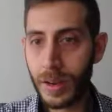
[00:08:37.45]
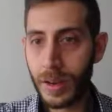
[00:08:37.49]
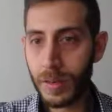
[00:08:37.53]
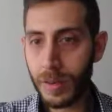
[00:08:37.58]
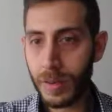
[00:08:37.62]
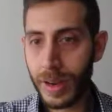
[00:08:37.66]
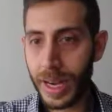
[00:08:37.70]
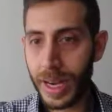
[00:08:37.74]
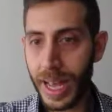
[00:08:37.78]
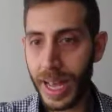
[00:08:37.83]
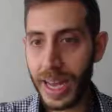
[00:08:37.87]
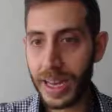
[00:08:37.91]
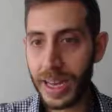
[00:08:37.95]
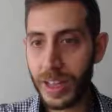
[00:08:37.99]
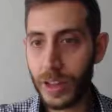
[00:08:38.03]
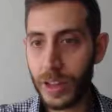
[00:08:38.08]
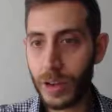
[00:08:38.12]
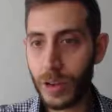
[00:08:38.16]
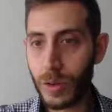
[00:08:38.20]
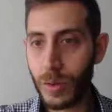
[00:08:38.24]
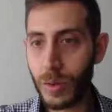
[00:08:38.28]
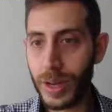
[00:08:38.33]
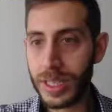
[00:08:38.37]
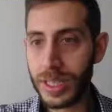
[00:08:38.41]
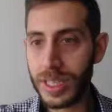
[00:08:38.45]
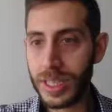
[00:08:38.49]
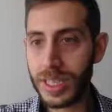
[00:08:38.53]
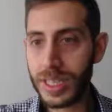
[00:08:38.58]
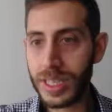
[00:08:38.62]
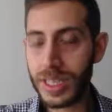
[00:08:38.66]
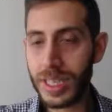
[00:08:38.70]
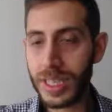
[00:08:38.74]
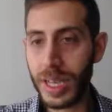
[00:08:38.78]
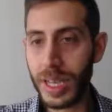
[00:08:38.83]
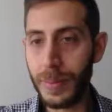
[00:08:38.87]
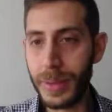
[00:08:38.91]
Right. Any other
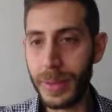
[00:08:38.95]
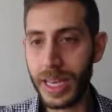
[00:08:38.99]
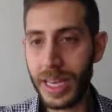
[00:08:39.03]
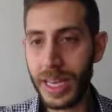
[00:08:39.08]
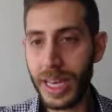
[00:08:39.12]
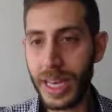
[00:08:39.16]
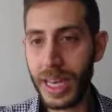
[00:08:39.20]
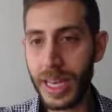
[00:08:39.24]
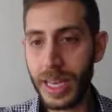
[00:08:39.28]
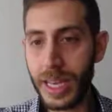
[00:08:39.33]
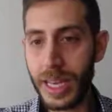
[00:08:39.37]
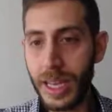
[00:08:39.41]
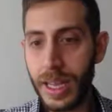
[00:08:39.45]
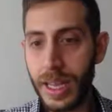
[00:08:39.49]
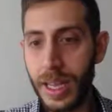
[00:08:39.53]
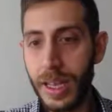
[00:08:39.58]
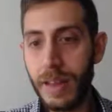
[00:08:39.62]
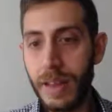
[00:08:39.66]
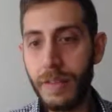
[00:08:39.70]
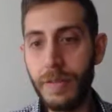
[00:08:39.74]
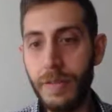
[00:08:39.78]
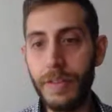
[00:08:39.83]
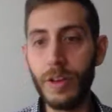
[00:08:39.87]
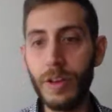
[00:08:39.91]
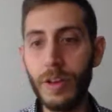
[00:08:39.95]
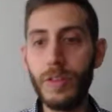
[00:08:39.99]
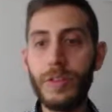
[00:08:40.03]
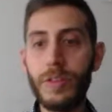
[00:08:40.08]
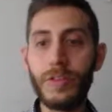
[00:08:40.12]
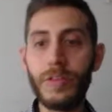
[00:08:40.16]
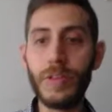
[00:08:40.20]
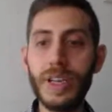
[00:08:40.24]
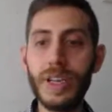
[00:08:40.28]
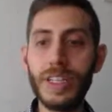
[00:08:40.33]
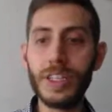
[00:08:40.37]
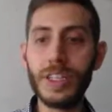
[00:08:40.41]
questions coming in, feel
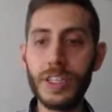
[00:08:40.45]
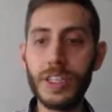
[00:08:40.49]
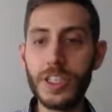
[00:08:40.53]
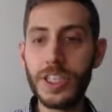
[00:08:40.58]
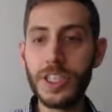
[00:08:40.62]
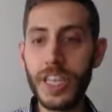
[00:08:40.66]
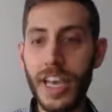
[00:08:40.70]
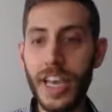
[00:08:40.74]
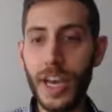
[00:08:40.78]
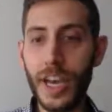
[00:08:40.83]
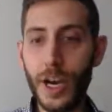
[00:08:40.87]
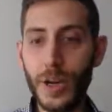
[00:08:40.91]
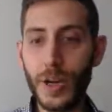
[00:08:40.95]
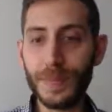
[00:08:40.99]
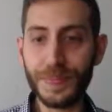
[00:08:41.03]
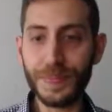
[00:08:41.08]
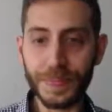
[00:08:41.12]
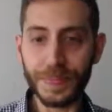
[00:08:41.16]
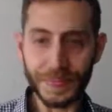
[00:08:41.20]
free to share.